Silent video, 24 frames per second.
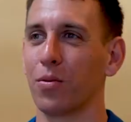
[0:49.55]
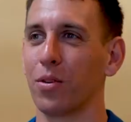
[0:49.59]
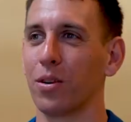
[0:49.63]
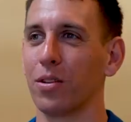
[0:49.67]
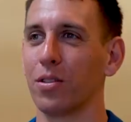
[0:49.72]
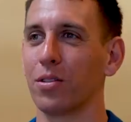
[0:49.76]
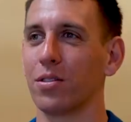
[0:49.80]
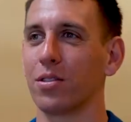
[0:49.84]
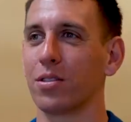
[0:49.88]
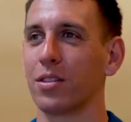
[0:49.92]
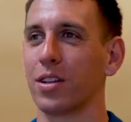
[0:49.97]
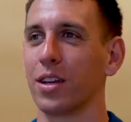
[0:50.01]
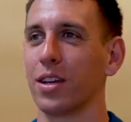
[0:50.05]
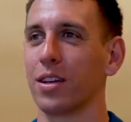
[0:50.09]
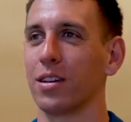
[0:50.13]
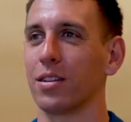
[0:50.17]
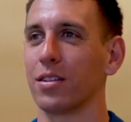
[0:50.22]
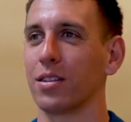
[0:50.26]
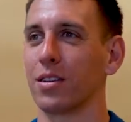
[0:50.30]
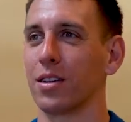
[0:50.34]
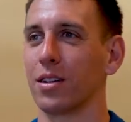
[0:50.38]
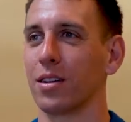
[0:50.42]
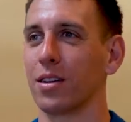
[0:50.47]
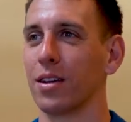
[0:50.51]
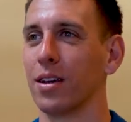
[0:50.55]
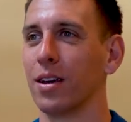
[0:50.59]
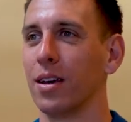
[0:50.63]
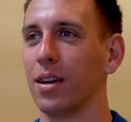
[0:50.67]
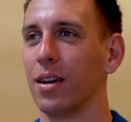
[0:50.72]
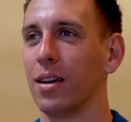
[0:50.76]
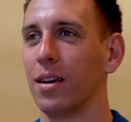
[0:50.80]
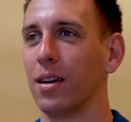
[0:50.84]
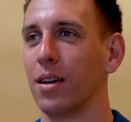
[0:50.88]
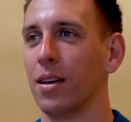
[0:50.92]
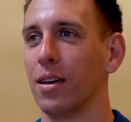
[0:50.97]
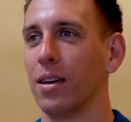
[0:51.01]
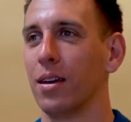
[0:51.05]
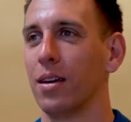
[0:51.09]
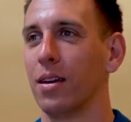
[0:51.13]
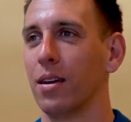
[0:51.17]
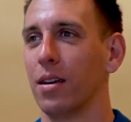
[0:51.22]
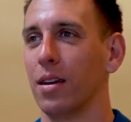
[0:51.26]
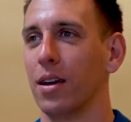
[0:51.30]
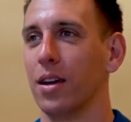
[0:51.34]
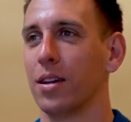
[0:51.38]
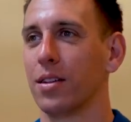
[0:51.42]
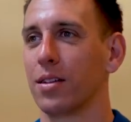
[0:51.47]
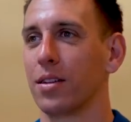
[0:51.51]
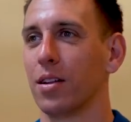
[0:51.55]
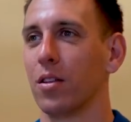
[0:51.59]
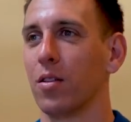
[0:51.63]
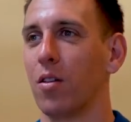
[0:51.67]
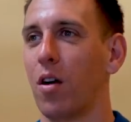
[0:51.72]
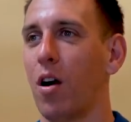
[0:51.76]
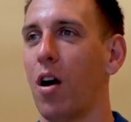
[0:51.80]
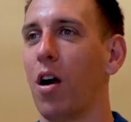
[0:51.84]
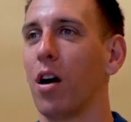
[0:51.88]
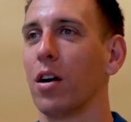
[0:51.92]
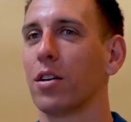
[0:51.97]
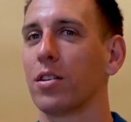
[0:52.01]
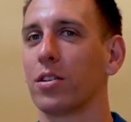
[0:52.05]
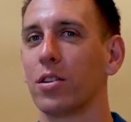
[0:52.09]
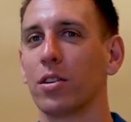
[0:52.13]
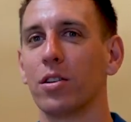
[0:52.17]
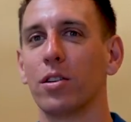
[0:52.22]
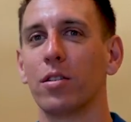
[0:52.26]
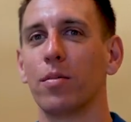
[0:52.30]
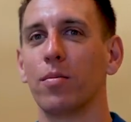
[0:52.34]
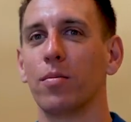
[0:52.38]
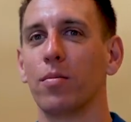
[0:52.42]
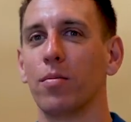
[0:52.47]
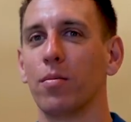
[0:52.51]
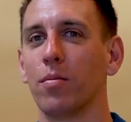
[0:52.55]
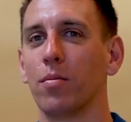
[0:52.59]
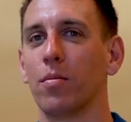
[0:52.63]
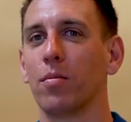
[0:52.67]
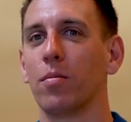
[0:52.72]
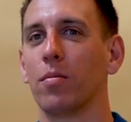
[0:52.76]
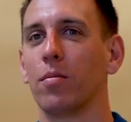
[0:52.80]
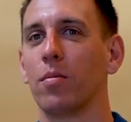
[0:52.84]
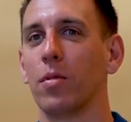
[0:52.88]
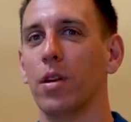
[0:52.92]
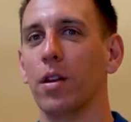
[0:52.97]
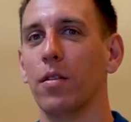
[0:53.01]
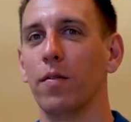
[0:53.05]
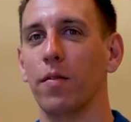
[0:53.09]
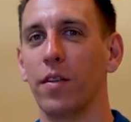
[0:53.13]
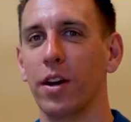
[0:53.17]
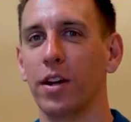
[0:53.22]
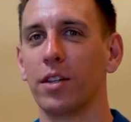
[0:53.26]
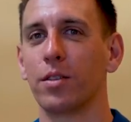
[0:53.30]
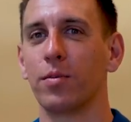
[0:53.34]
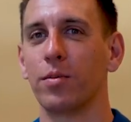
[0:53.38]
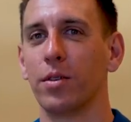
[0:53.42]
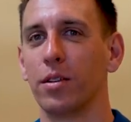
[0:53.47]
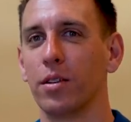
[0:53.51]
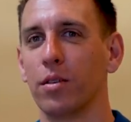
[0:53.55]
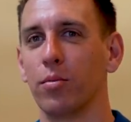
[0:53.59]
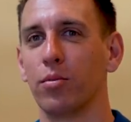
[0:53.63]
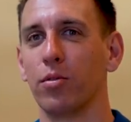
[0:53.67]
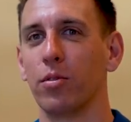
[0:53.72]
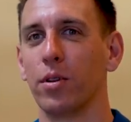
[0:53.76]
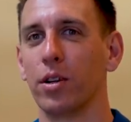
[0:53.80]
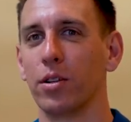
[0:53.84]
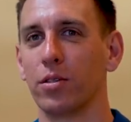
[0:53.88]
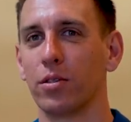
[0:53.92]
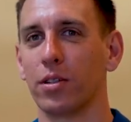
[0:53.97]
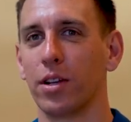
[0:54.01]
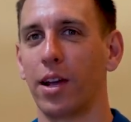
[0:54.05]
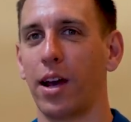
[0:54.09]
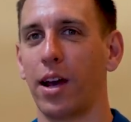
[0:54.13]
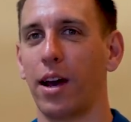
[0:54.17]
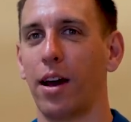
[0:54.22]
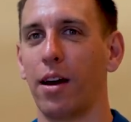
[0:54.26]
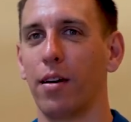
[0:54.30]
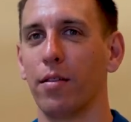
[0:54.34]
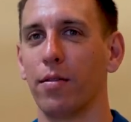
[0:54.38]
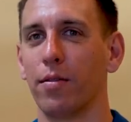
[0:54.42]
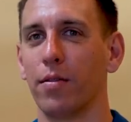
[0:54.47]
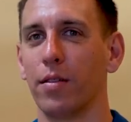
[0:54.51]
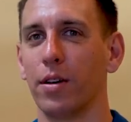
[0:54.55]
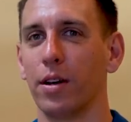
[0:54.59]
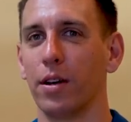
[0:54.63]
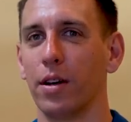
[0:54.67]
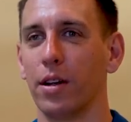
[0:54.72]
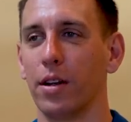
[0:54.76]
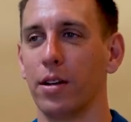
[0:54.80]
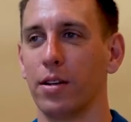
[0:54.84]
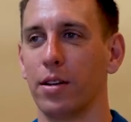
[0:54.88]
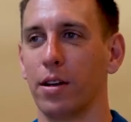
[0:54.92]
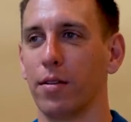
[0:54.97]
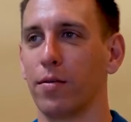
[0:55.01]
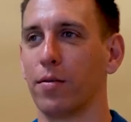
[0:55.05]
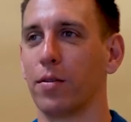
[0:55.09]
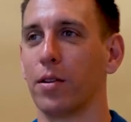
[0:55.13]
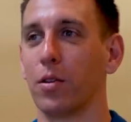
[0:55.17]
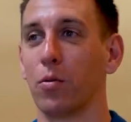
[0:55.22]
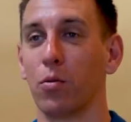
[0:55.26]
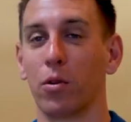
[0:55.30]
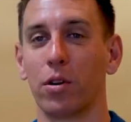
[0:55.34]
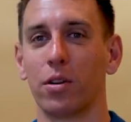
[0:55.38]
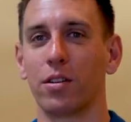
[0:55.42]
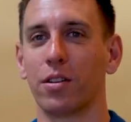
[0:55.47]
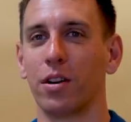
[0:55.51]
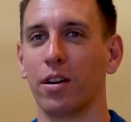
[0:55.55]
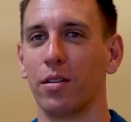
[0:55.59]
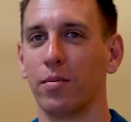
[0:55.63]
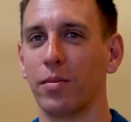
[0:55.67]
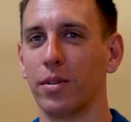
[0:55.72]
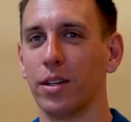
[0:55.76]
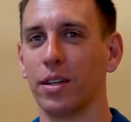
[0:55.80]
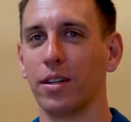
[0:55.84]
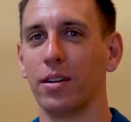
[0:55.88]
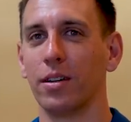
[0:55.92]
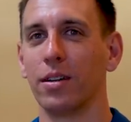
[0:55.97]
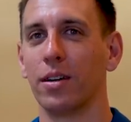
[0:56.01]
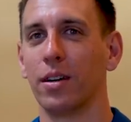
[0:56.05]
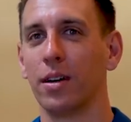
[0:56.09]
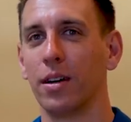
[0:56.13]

one of those things that it's the long-term investment the Blue Angels have, and it definitely worked on me.